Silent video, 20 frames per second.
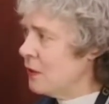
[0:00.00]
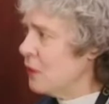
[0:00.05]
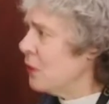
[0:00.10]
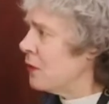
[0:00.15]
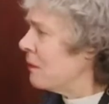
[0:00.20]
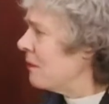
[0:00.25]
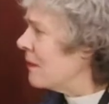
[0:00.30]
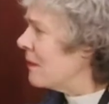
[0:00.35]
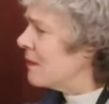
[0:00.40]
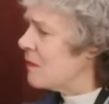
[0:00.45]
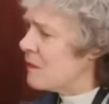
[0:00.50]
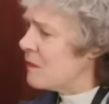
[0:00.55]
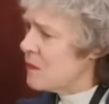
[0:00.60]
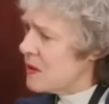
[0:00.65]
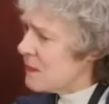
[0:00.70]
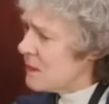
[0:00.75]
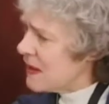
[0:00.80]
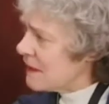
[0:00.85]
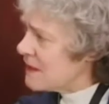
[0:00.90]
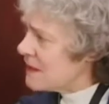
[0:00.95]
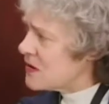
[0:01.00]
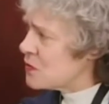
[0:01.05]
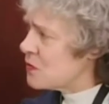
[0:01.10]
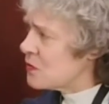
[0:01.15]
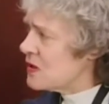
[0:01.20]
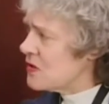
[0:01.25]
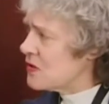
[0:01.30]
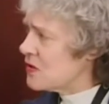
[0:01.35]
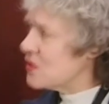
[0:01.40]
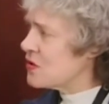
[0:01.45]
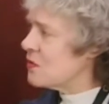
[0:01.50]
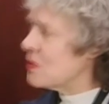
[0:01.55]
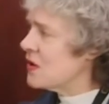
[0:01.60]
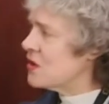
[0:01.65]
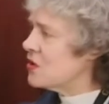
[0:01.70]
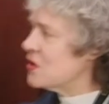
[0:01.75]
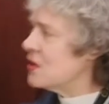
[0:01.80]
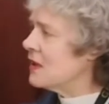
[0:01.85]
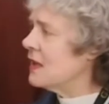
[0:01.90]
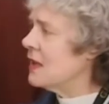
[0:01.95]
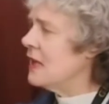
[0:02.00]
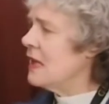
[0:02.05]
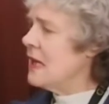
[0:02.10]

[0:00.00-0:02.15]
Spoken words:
Or what about this research question?